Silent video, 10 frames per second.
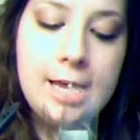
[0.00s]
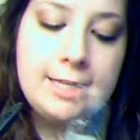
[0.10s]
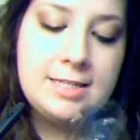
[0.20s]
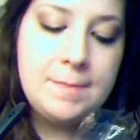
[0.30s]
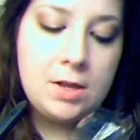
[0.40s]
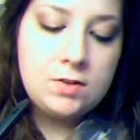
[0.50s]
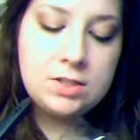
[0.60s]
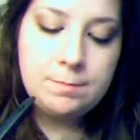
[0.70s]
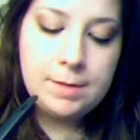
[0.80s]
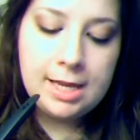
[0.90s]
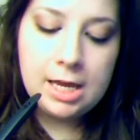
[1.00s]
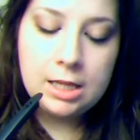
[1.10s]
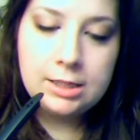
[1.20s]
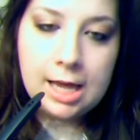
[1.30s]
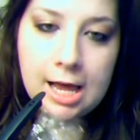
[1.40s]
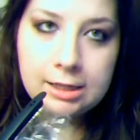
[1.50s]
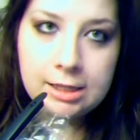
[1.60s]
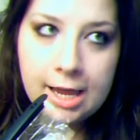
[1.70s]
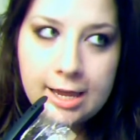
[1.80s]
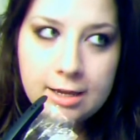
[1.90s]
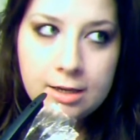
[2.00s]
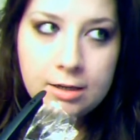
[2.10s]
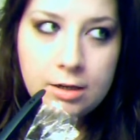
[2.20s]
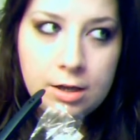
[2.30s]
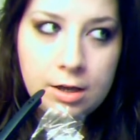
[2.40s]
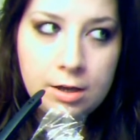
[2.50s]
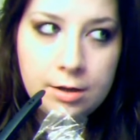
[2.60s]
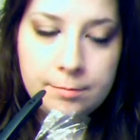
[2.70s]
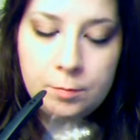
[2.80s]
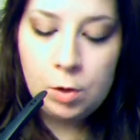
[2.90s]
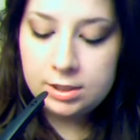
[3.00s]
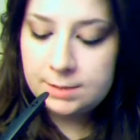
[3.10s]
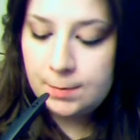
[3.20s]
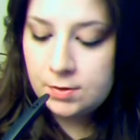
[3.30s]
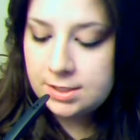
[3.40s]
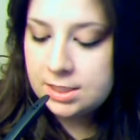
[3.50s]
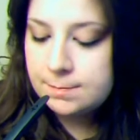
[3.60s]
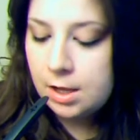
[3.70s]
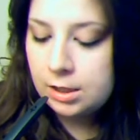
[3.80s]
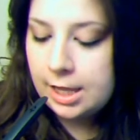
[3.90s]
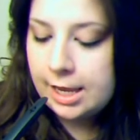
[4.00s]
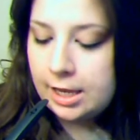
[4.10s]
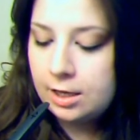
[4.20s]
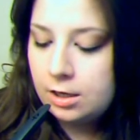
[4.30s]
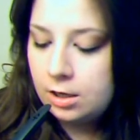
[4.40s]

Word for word: It smells to me a lot like, well, it's supposed to smell like